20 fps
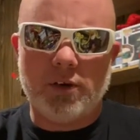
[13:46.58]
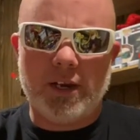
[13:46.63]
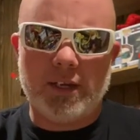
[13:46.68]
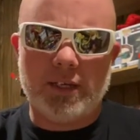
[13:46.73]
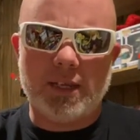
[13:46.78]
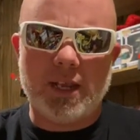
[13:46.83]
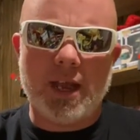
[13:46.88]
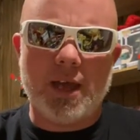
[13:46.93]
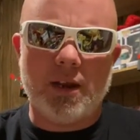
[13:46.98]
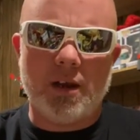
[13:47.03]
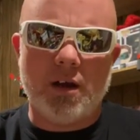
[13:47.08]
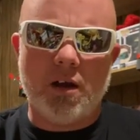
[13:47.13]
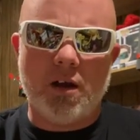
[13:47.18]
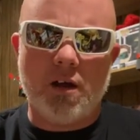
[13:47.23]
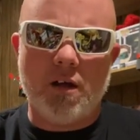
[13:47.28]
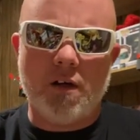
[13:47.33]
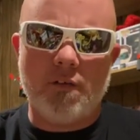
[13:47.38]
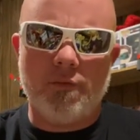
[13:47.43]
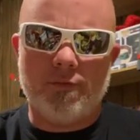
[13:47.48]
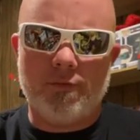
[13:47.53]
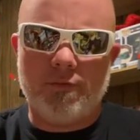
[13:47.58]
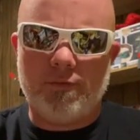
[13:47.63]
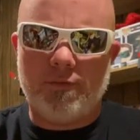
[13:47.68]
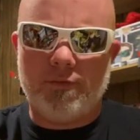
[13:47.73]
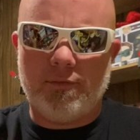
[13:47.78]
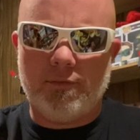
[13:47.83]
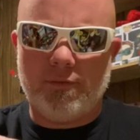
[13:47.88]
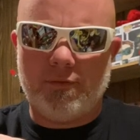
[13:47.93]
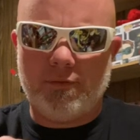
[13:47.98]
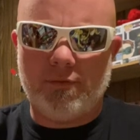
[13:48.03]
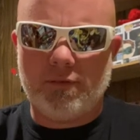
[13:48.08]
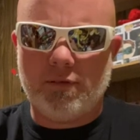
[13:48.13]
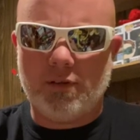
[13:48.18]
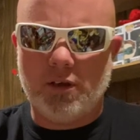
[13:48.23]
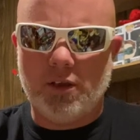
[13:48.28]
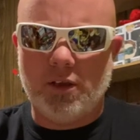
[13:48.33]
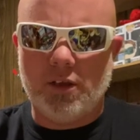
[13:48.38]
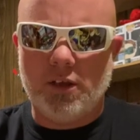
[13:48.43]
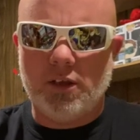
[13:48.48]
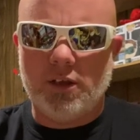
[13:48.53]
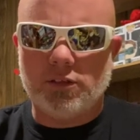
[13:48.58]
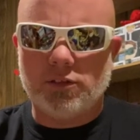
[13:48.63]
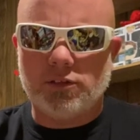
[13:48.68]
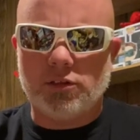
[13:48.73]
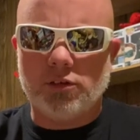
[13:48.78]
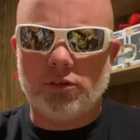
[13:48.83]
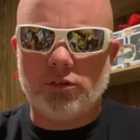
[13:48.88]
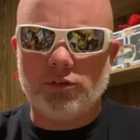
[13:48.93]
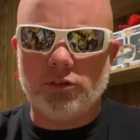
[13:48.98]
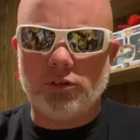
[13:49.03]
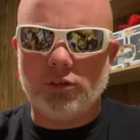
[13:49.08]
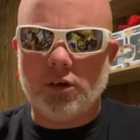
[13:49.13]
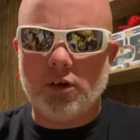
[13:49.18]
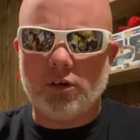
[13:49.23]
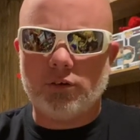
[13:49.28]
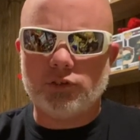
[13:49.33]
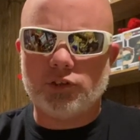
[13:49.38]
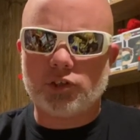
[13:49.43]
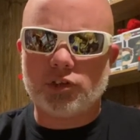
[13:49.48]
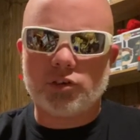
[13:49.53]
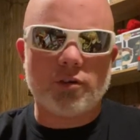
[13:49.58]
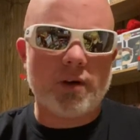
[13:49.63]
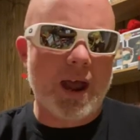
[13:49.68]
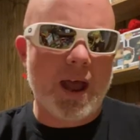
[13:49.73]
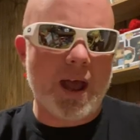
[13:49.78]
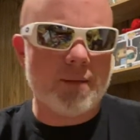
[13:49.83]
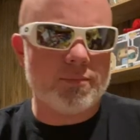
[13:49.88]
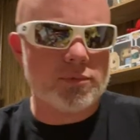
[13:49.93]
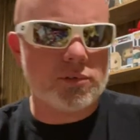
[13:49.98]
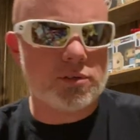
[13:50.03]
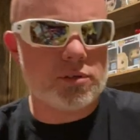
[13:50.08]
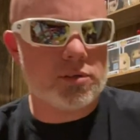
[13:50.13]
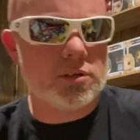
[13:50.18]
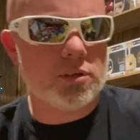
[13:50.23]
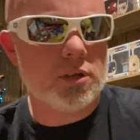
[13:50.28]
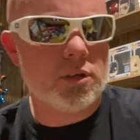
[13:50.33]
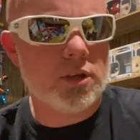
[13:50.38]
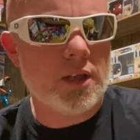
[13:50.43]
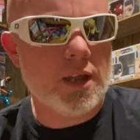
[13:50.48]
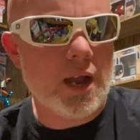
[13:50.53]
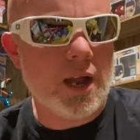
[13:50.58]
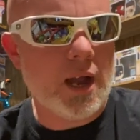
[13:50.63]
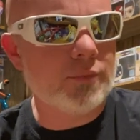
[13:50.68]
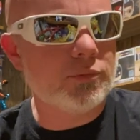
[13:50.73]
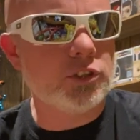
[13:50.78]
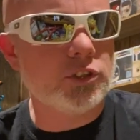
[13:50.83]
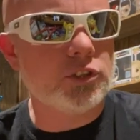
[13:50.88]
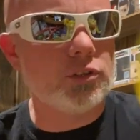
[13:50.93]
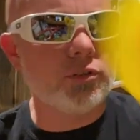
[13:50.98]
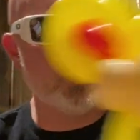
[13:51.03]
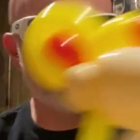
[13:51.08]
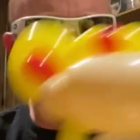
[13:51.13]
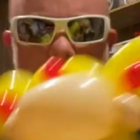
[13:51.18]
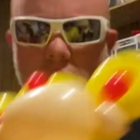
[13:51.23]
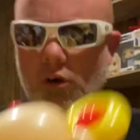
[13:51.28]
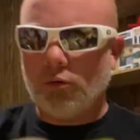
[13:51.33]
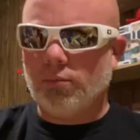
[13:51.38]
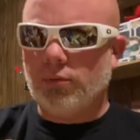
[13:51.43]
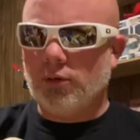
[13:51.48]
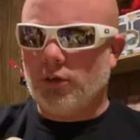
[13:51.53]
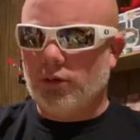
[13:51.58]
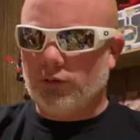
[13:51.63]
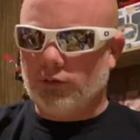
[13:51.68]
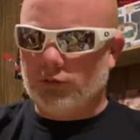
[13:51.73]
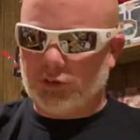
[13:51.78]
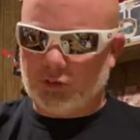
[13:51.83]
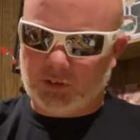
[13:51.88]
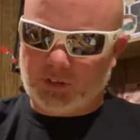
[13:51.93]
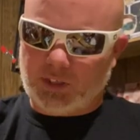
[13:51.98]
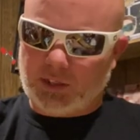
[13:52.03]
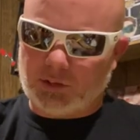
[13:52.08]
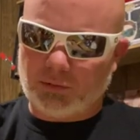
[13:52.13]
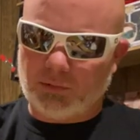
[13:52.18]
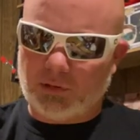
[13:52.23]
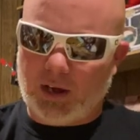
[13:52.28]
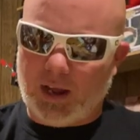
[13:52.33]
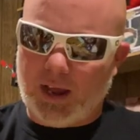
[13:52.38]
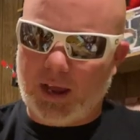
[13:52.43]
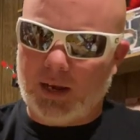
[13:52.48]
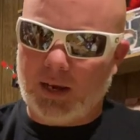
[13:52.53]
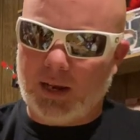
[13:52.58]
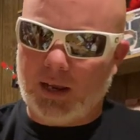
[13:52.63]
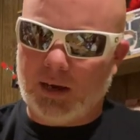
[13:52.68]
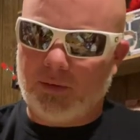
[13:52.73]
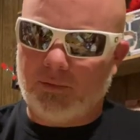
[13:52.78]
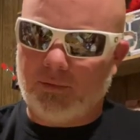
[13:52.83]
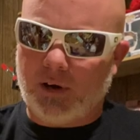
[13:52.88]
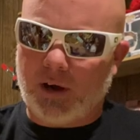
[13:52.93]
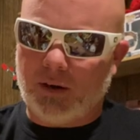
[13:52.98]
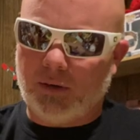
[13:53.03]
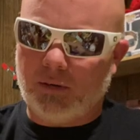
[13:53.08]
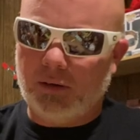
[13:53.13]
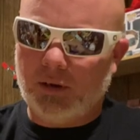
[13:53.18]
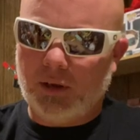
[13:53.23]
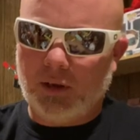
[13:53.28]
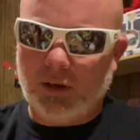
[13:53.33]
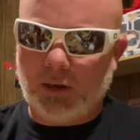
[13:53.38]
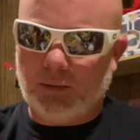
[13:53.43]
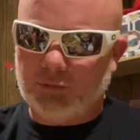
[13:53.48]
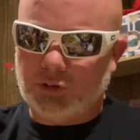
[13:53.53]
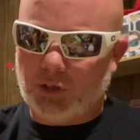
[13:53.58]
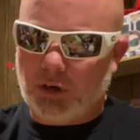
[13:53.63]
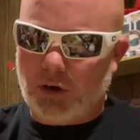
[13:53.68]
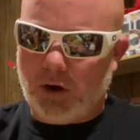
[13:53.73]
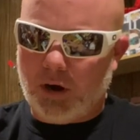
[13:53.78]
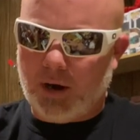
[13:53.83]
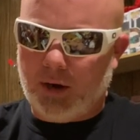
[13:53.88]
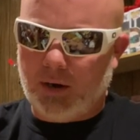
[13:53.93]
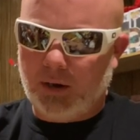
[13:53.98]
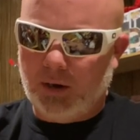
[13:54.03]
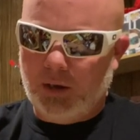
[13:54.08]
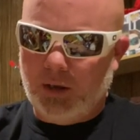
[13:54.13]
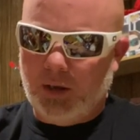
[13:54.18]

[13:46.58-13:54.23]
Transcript: Break that off. So, you know, scraps I'm just using whole balloons because that's what I had laying around. I'm sorry.